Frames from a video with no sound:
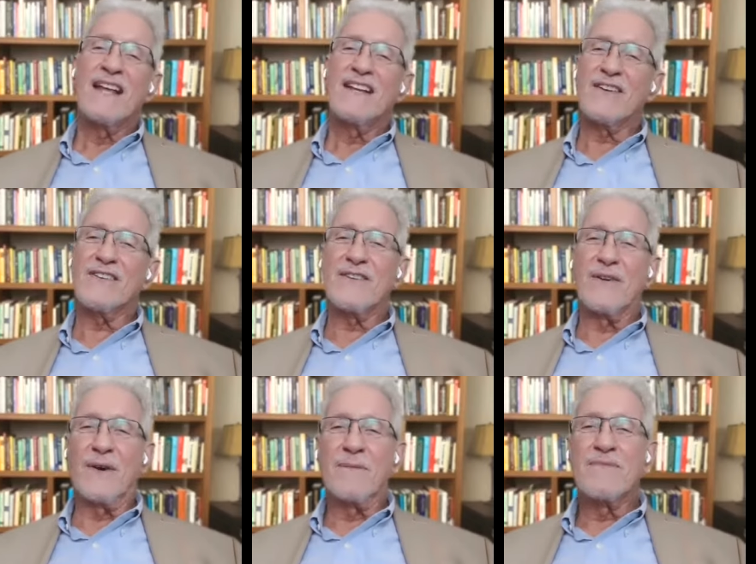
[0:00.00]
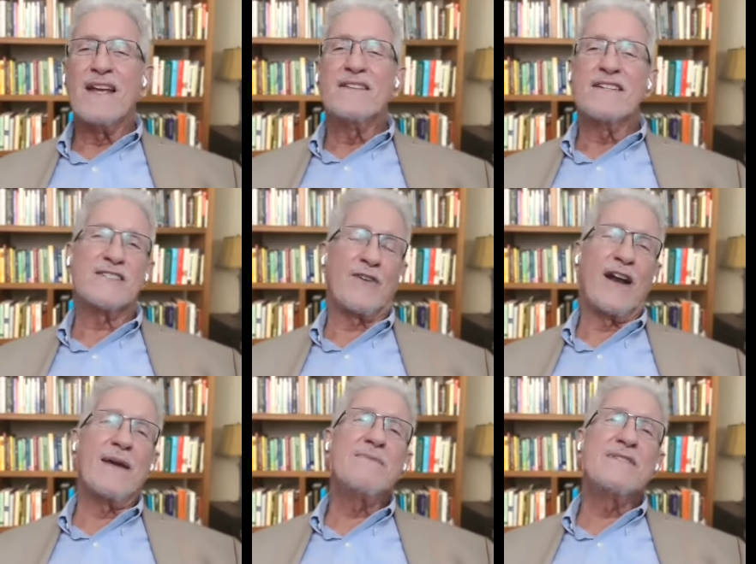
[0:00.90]
Kierkegaard
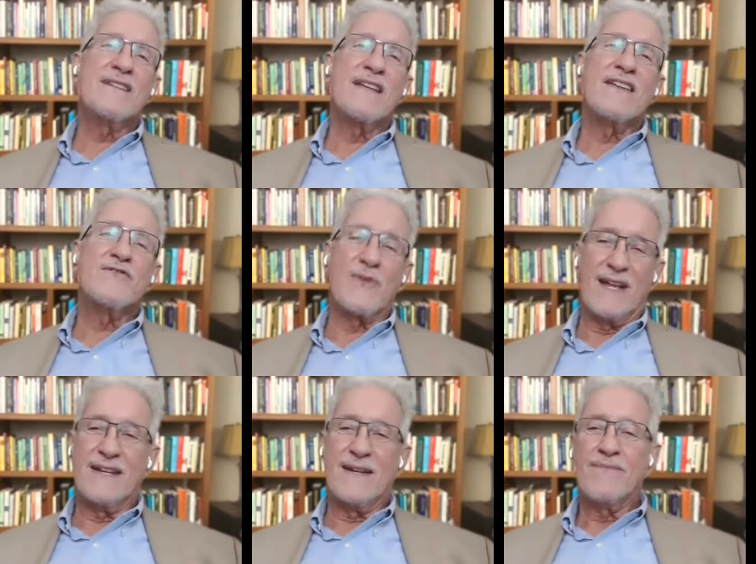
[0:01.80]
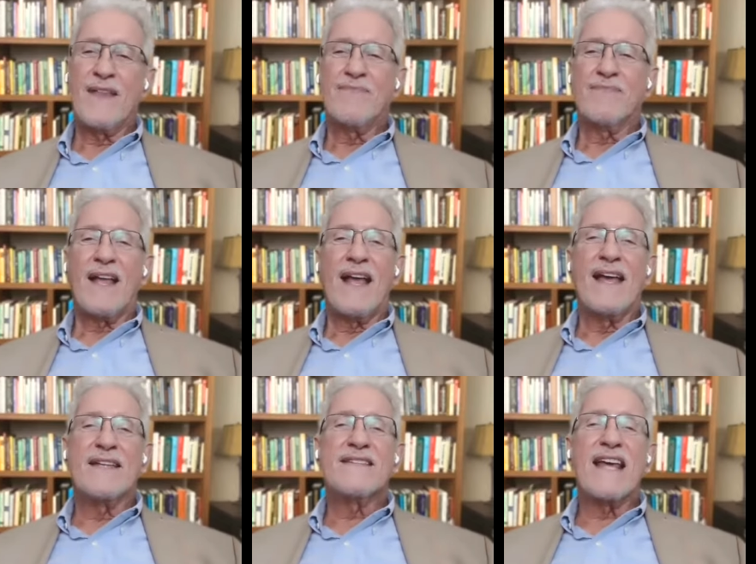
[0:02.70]
describes dread
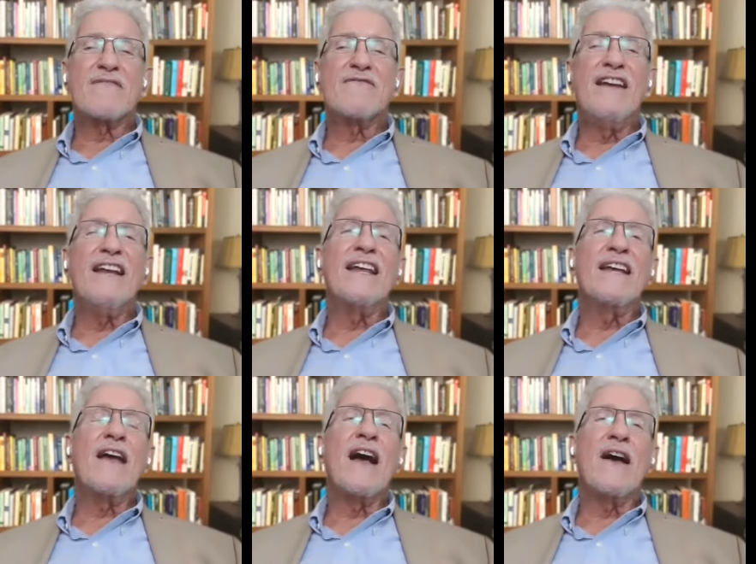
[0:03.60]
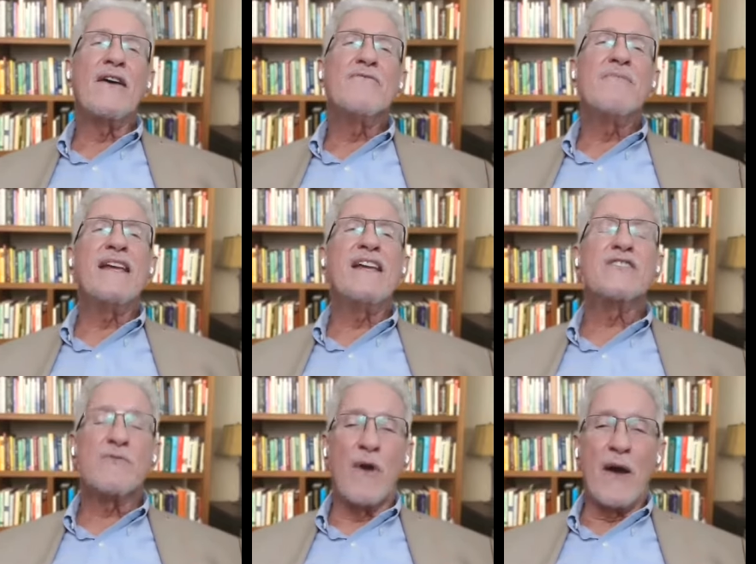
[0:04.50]
as that feeling of being
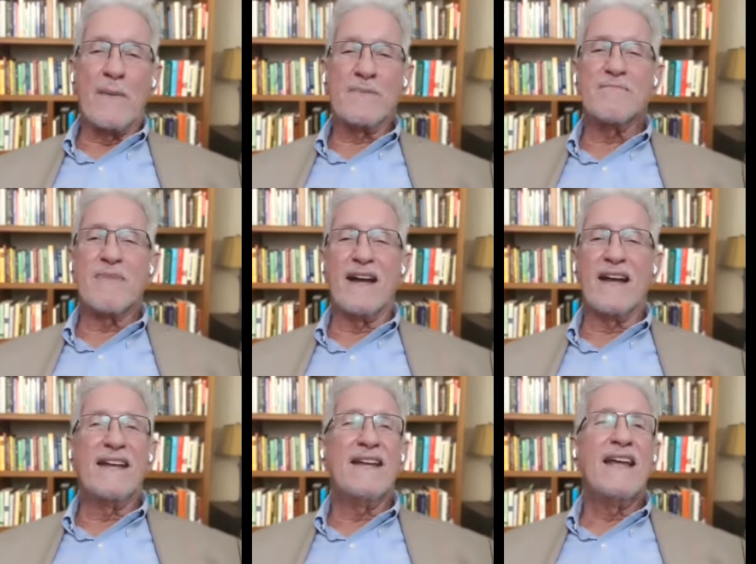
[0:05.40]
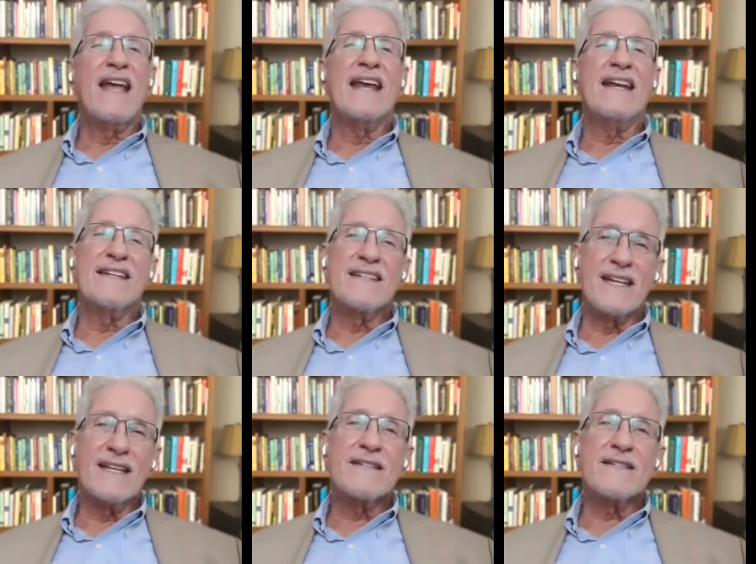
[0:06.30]
swamped by an
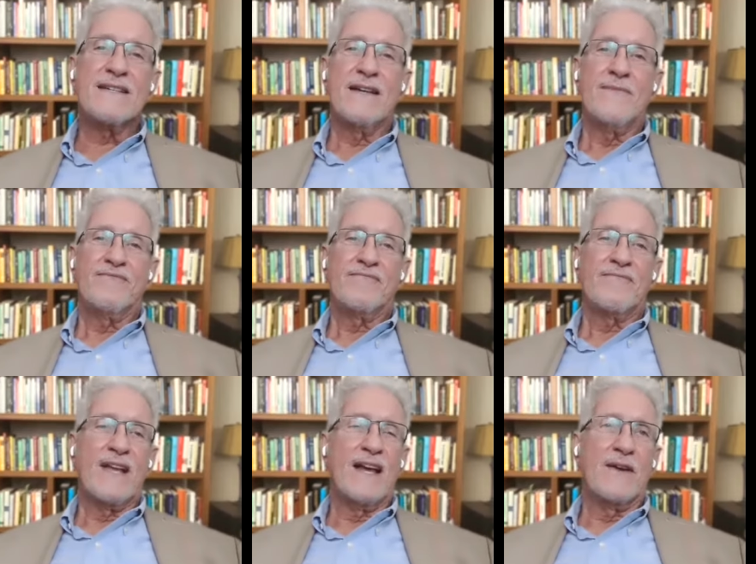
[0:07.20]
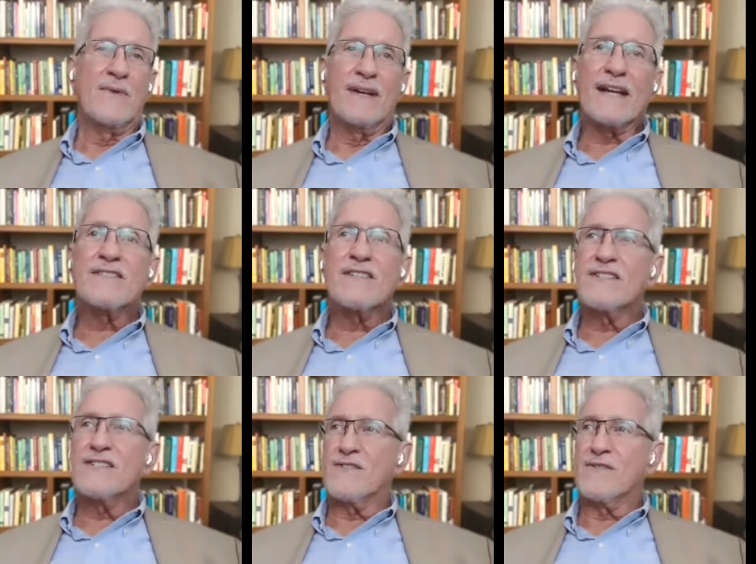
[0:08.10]
intense uh,
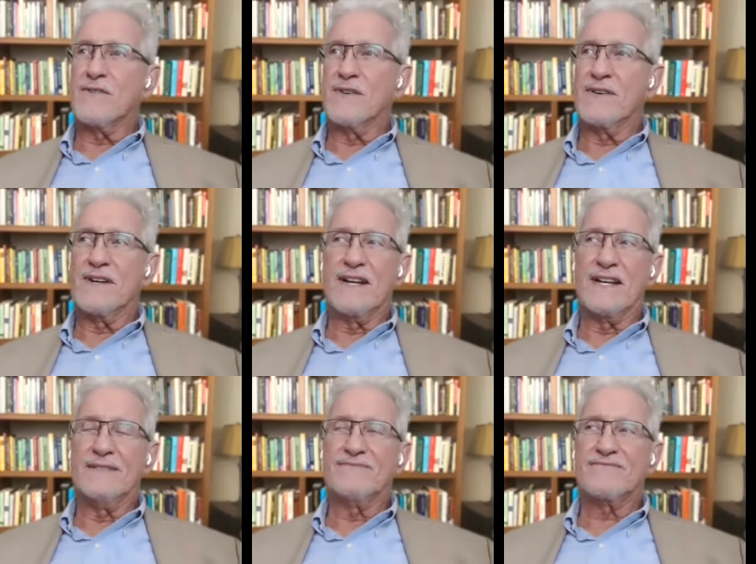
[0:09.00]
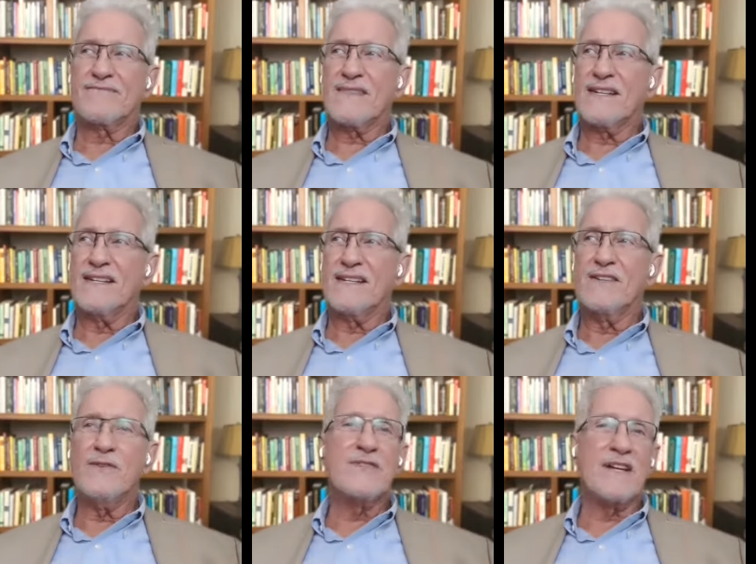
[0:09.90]
reluctance or uh, a
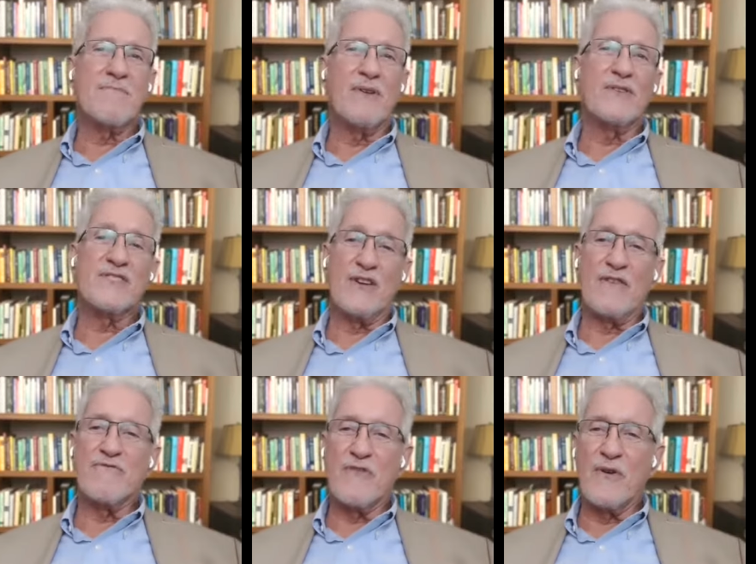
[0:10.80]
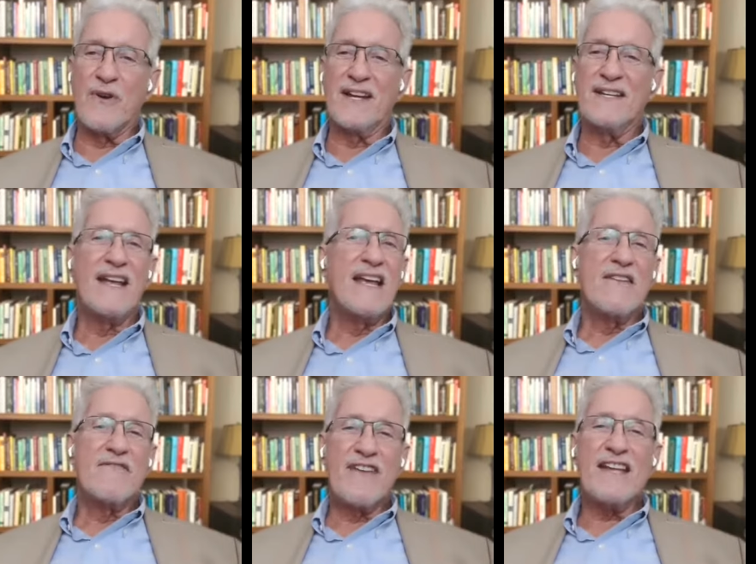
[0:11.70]
huge impulse to avoid
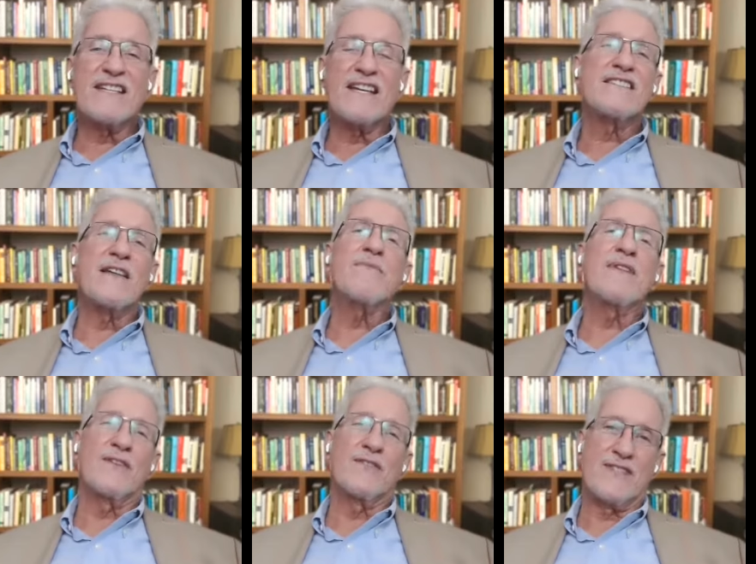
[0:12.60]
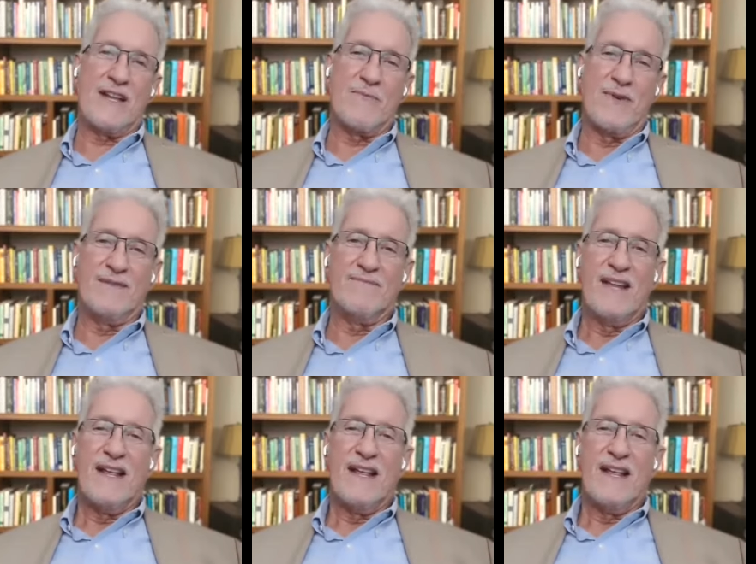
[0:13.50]
facing something or someone.